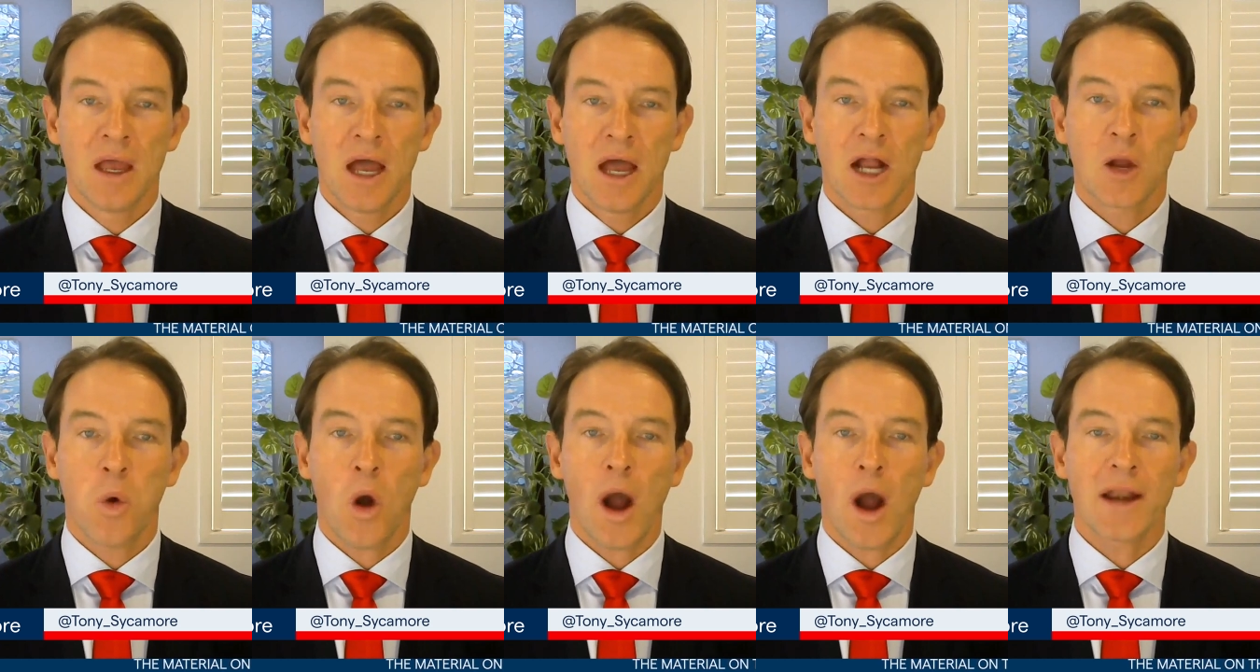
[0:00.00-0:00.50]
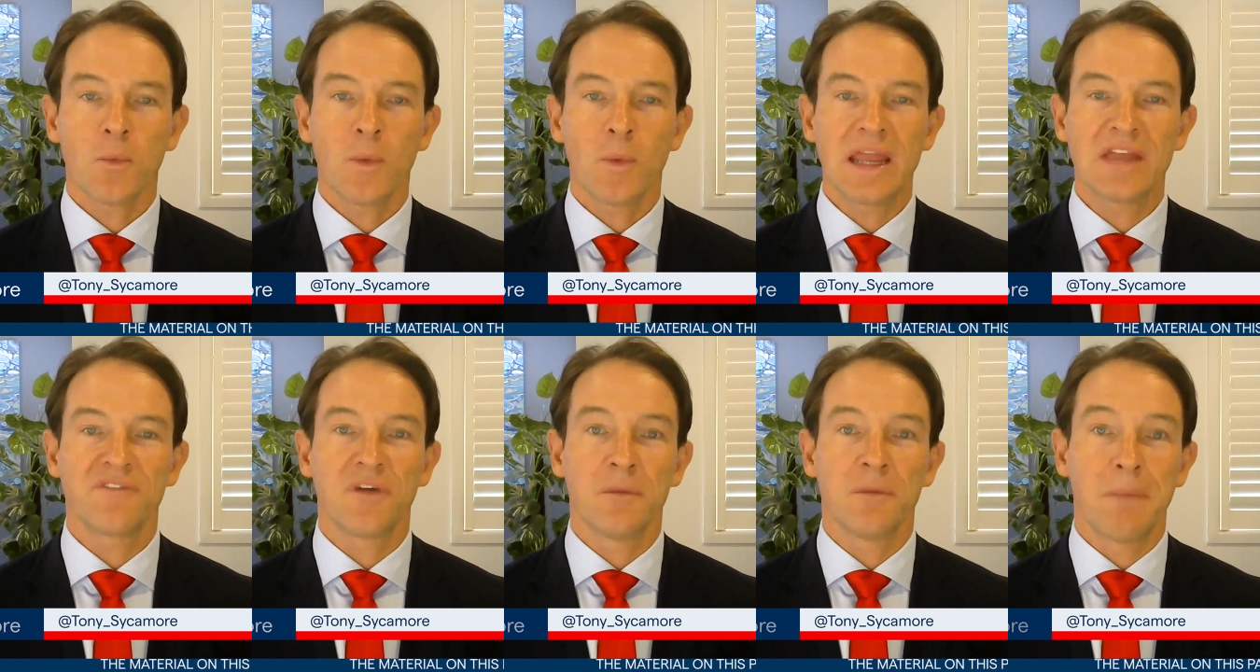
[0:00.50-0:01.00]
A quieter
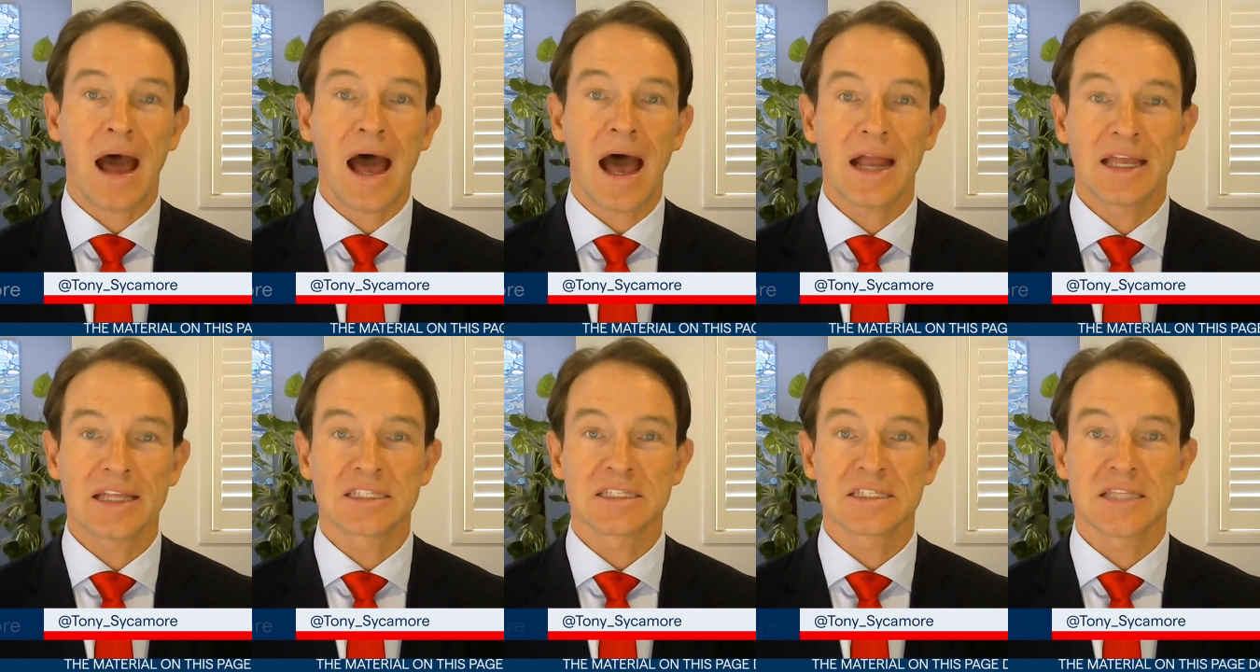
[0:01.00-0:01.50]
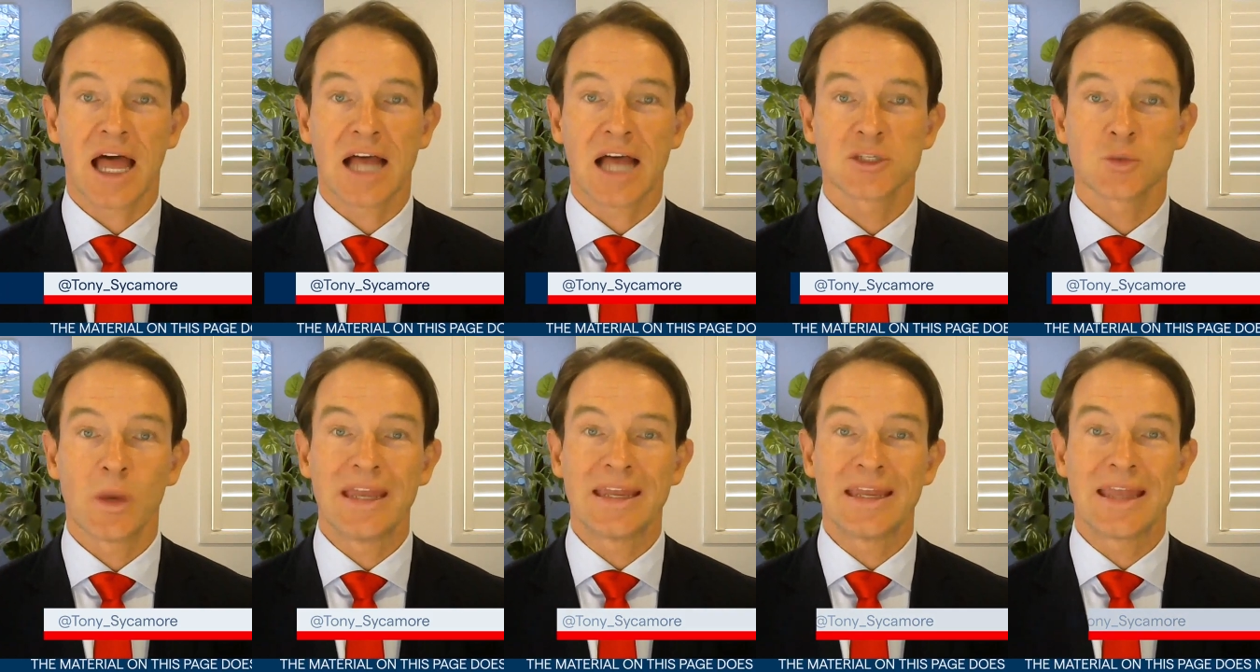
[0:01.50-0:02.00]
week for markets
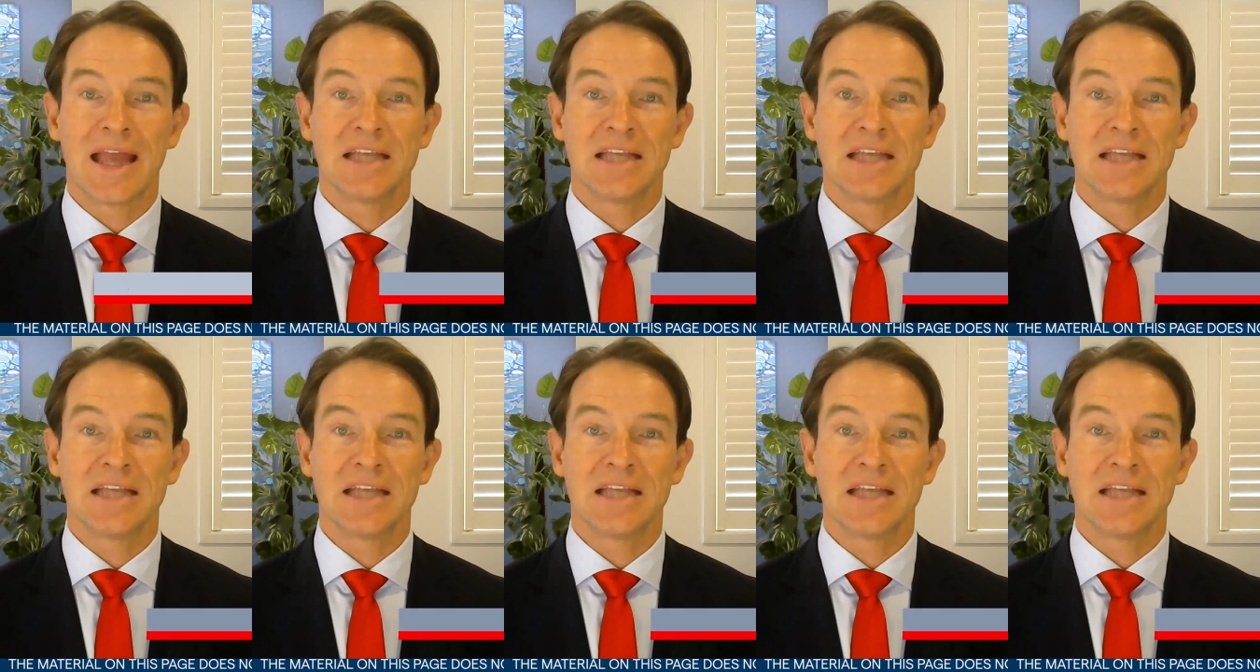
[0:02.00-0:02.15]
last week